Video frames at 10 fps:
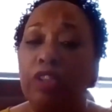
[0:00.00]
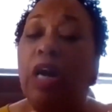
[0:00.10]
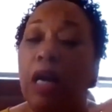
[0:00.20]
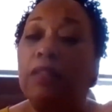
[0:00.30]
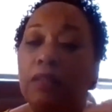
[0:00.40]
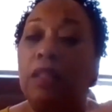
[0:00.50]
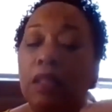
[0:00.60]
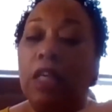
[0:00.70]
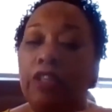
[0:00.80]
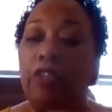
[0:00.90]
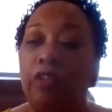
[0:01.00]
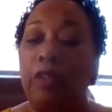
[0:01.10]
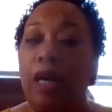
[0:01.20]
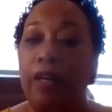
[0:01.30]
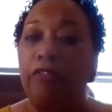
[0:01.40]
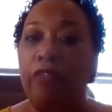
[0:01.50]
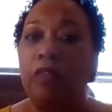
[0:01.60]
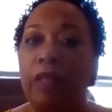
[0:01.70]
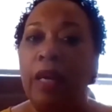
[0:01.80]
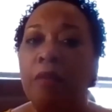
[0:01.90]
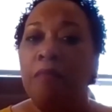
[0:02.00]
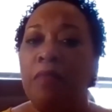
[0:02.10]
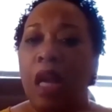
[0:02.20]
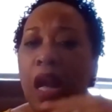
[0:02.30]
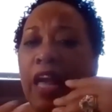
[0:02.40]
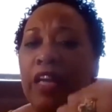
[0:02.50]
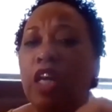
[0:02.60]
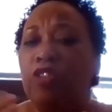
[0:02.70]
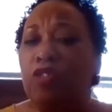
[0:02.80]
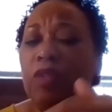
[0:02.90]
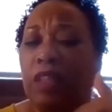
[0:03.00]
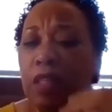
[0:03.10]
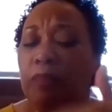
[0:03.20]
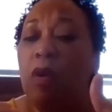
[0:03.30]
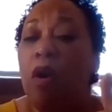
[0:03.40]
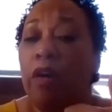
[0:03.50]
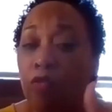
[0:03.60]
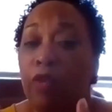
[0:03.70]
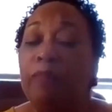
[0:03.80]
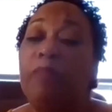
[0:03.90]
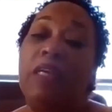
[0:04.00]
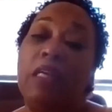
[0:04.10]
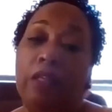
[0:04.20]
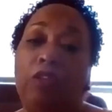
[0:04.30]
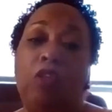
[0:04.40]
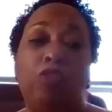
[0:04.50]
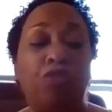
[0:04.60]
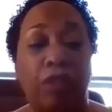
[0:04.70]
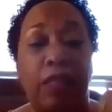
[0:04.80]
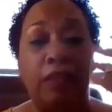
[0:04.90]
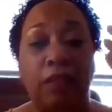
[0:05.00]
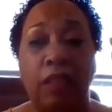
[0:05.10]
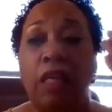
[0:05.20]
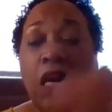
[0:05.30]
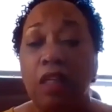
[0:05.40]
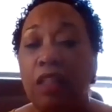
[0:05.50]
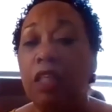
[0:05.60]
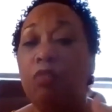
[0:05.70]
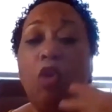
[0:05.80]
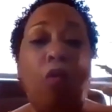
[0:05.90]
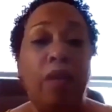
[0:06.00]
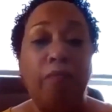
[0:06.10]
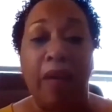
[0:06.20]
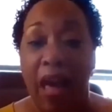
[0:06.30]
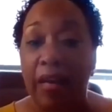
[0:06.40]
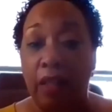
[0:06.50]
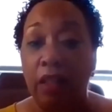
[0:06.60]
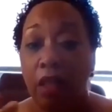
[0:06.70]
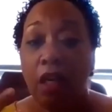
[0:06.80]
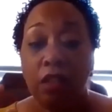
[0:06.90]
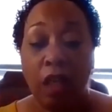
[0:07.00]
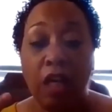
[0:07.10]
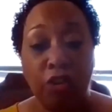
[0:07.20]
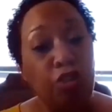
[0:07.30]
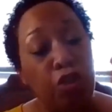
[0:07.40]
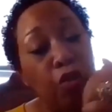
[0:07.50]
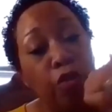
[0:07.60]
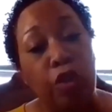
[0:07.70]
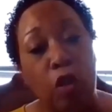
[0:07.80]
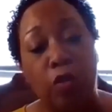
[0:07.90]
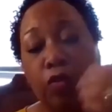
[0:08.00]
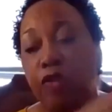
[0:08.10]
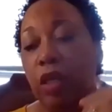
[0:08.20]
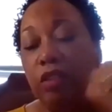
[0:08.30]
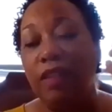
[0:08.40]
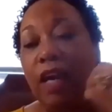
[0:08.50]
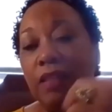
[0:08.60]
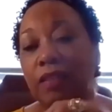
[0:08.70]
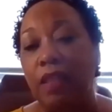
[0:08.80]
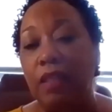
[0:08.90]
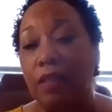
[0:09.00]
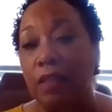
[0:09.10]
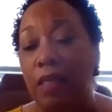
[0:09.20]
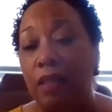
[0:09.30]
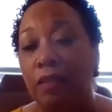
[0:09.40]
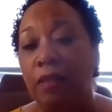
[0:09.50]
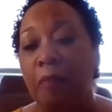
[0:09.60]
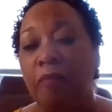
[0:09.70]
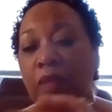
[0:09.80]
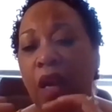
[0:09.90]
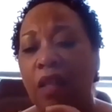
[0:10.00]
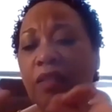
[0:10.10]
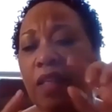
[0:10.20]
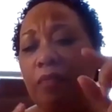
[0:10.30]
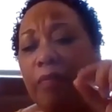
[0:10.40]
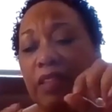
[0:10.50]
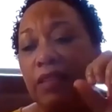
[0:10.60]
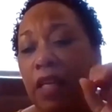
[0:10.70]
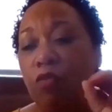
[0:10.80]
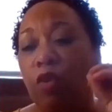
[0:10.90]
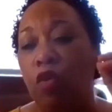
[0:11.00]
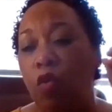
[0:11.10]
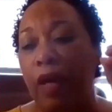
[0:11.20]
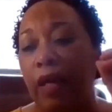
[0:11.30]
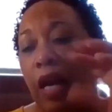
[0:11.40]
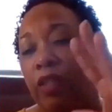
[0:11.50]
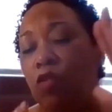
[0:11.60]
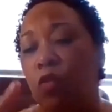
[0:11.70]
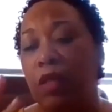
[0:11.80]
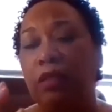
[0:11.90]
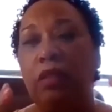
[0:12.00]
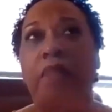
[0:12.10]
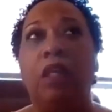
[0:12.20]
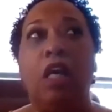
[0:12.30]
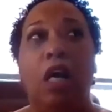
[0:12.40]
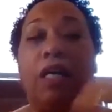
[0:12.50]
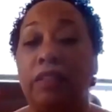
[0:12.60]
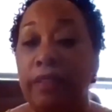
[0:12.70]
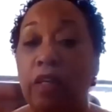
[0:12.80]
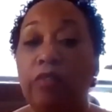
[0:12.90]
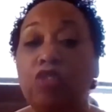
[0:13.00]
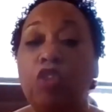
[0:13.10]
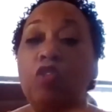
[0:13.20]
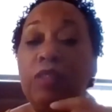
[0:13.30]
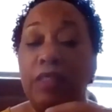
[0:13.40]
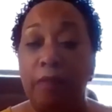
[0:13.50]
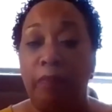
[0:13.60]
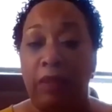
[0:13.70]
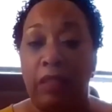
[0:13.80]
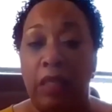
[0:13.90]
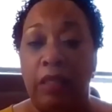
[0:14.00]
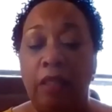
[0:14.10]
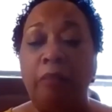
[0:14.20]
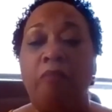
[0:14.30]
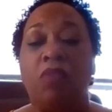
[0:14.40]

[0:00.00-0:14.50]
are toxic in your life. Okay. And you keep on repeating those things and keep going back uh, to those toxic things uh, let me say real quick, I don't want to uh, delve so deeply in it,